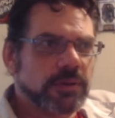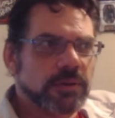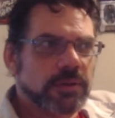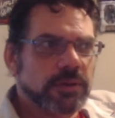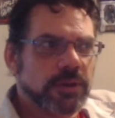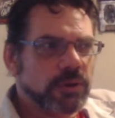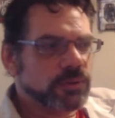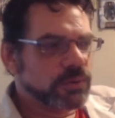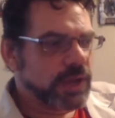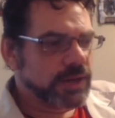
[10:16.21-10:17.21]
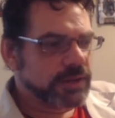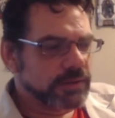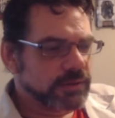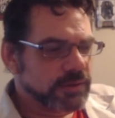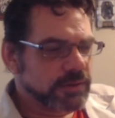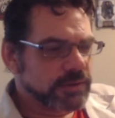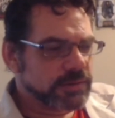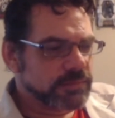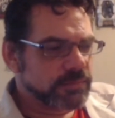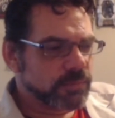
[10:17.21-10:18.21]
who kind of
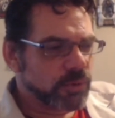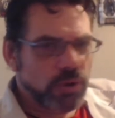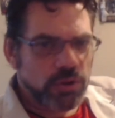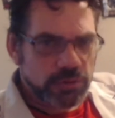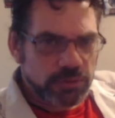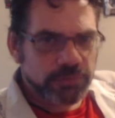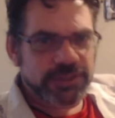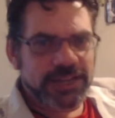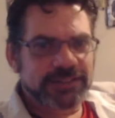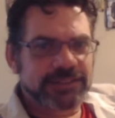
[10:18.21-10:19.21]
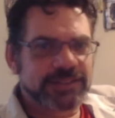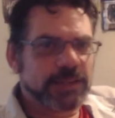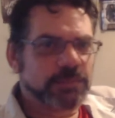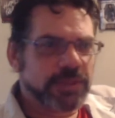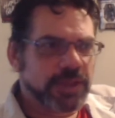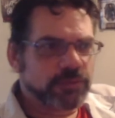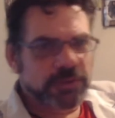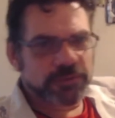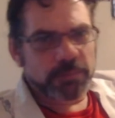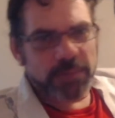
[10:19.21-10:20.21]
were all saying the same thing from
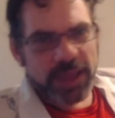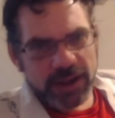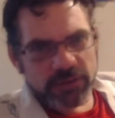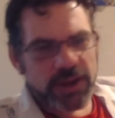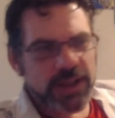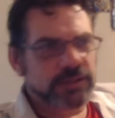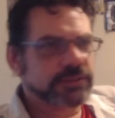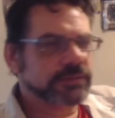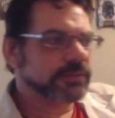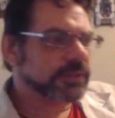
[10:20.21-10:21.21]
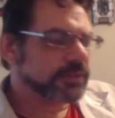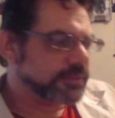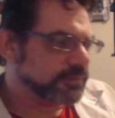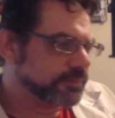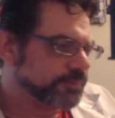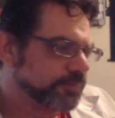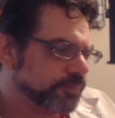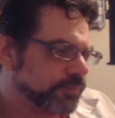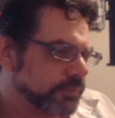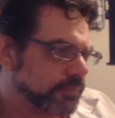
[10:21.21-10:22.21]
different backgrounds and
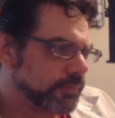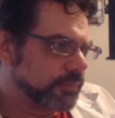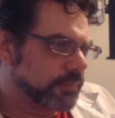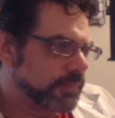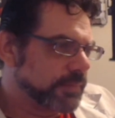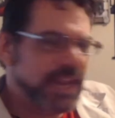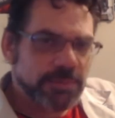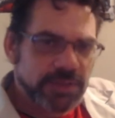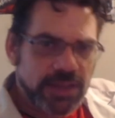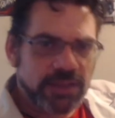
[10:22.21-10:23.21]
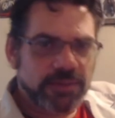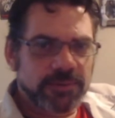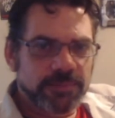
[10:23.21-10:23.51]
came together.